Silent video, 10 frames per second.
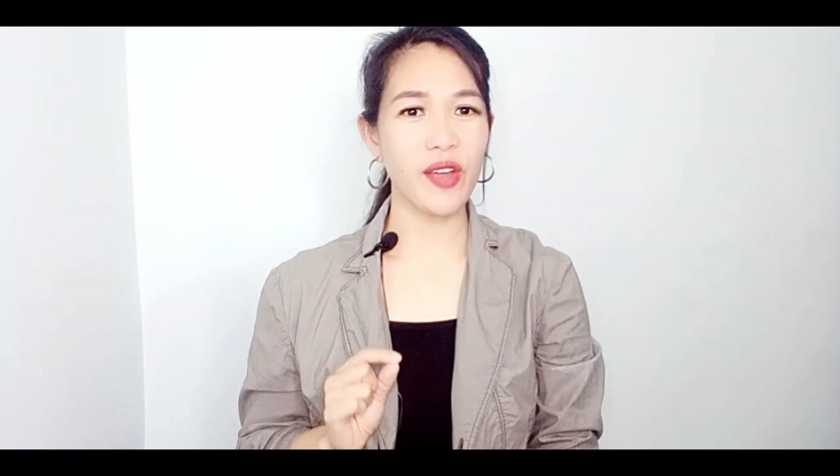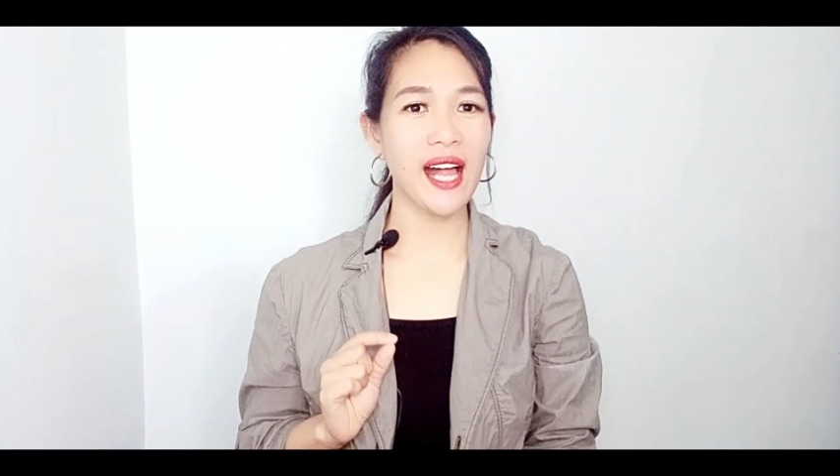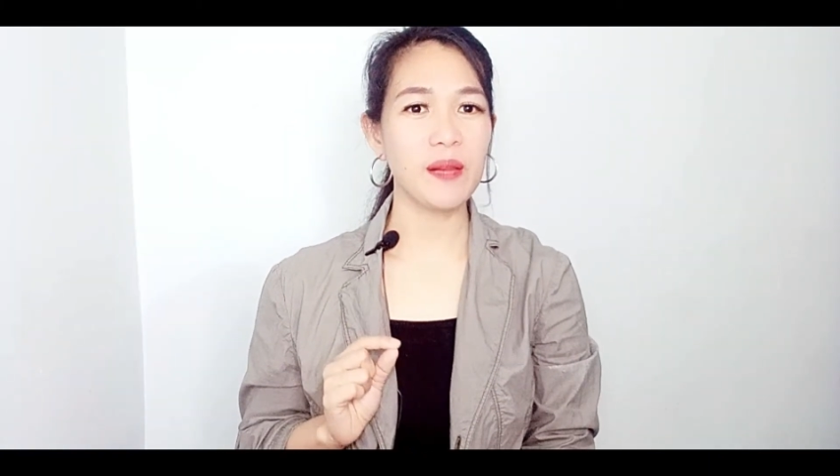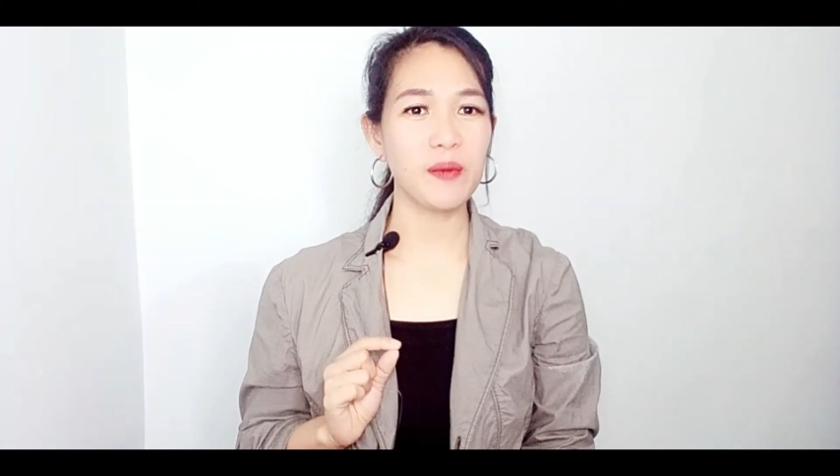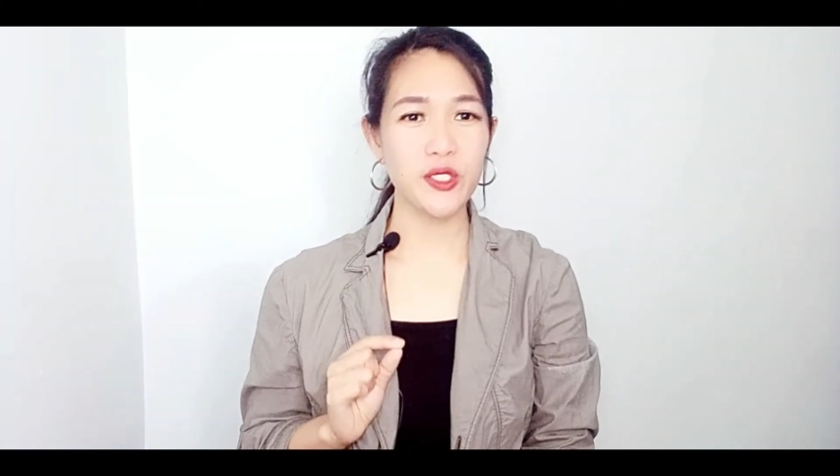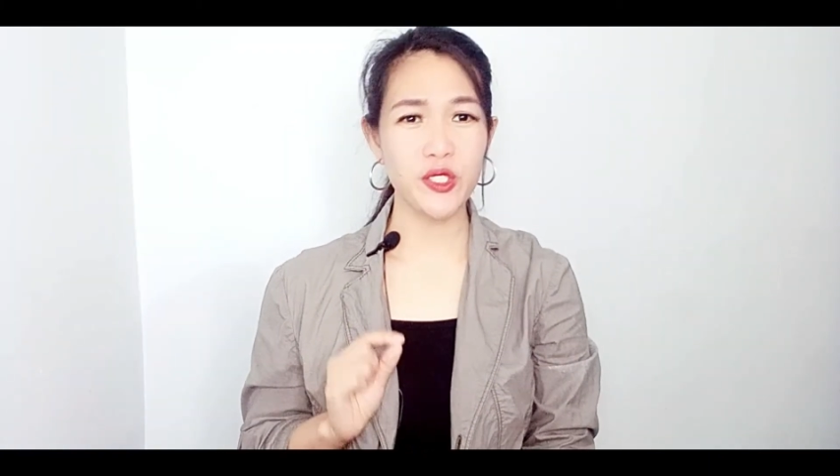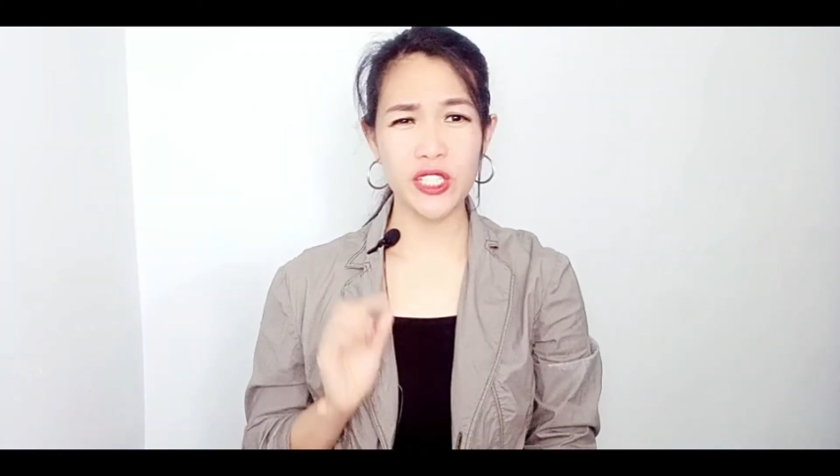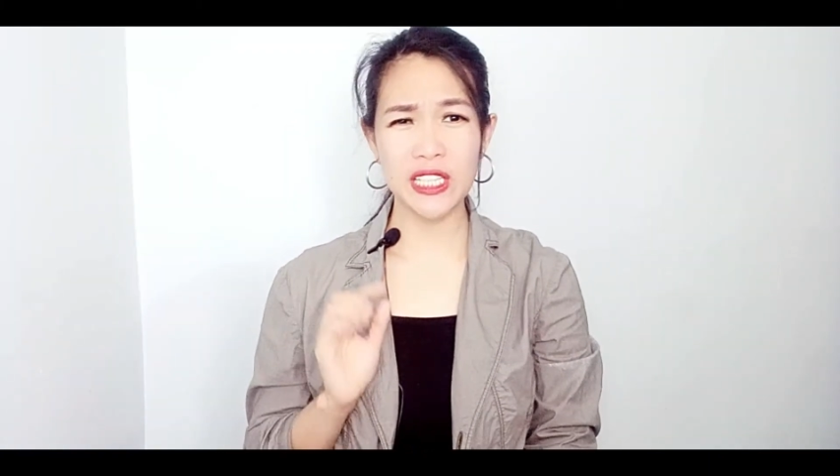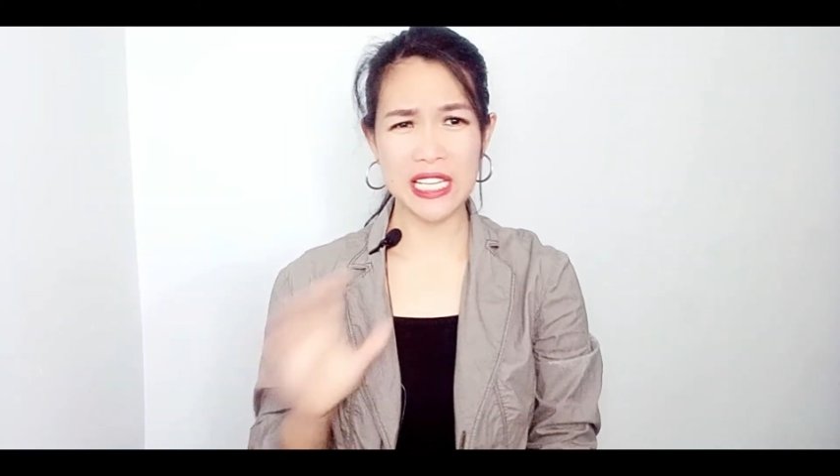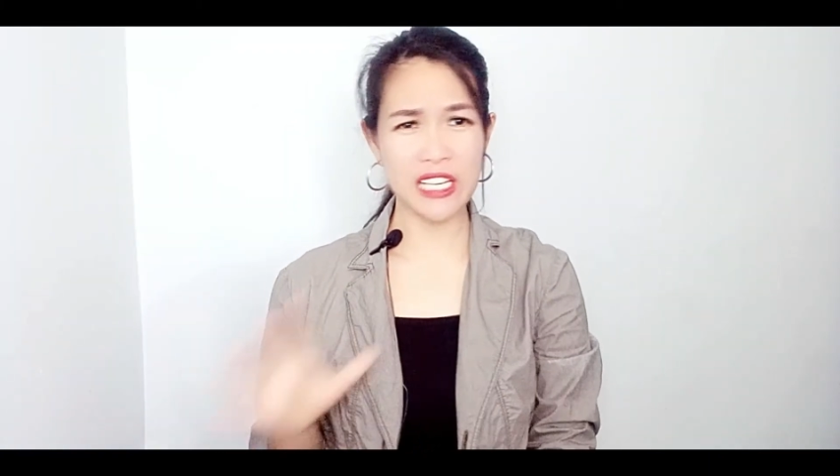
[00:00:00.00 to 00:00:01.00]
helped you to
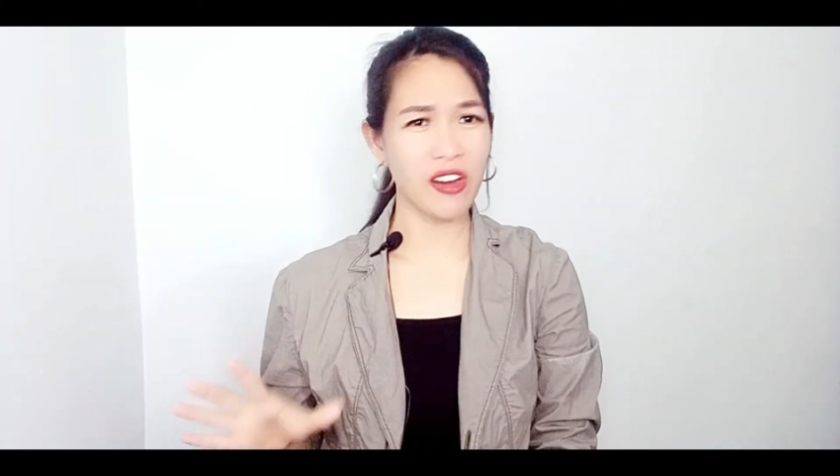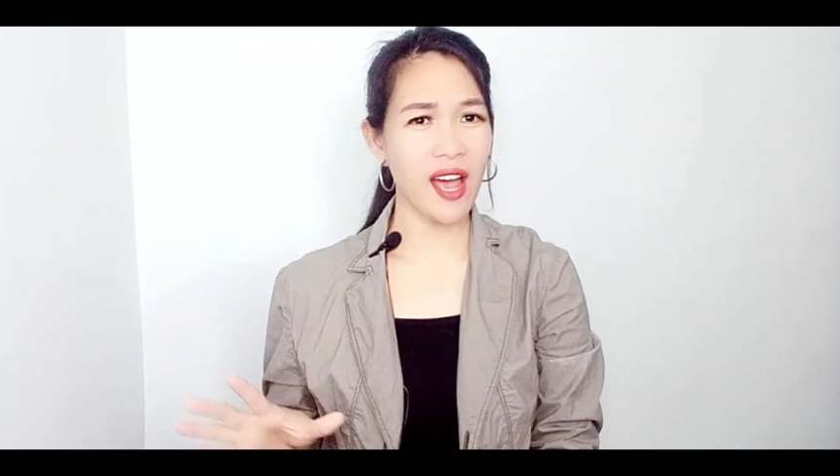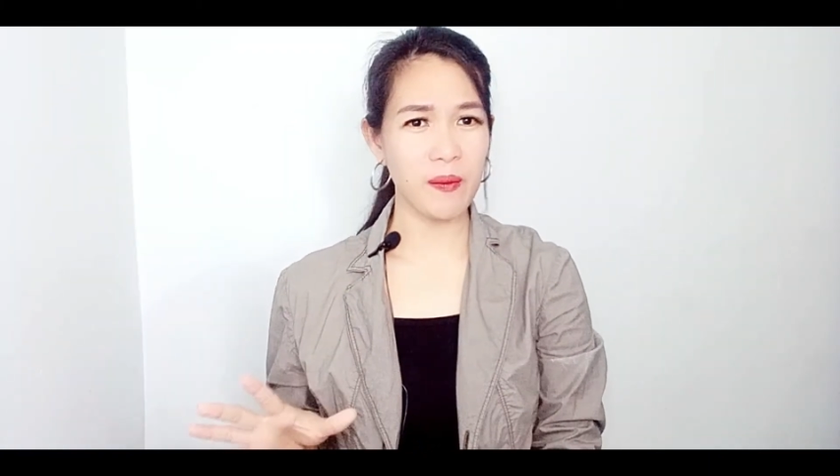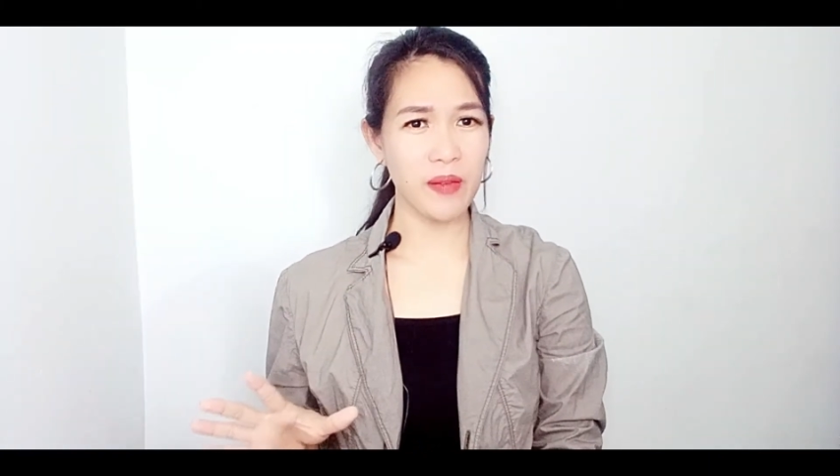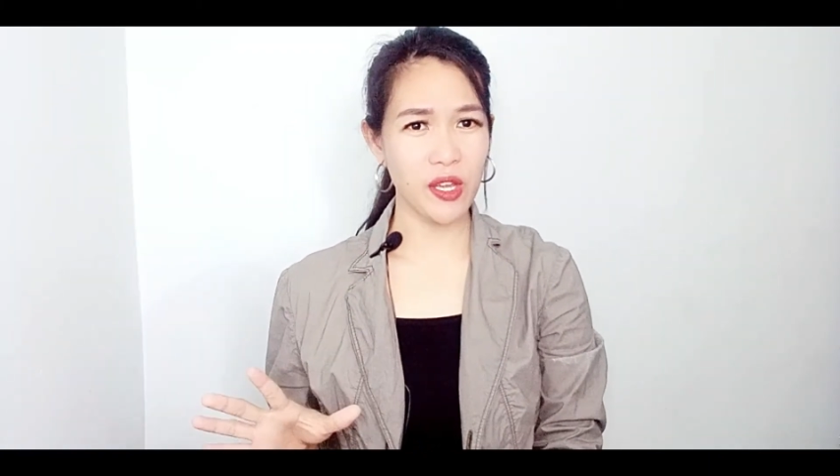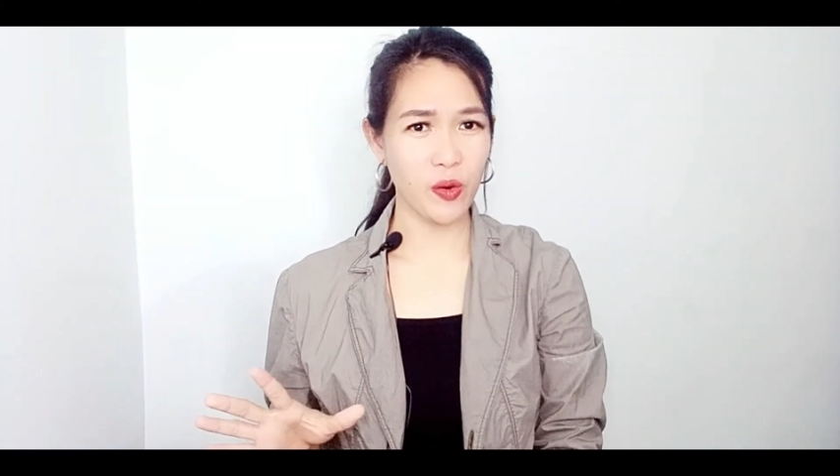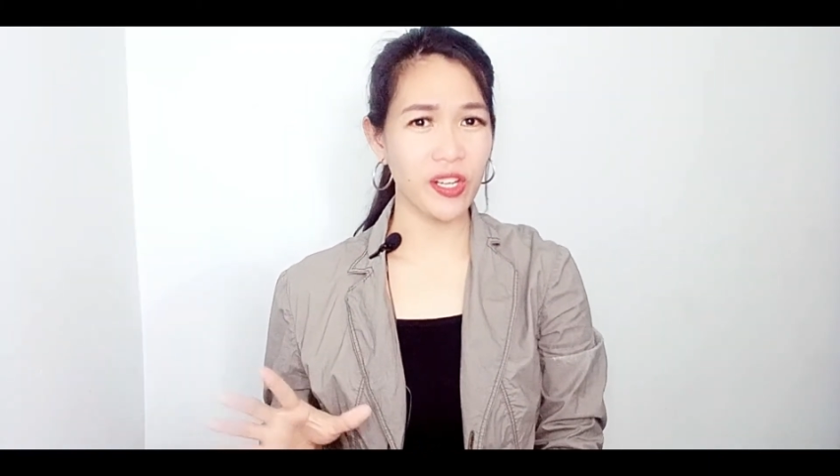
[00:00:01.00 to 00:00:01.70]
clear up your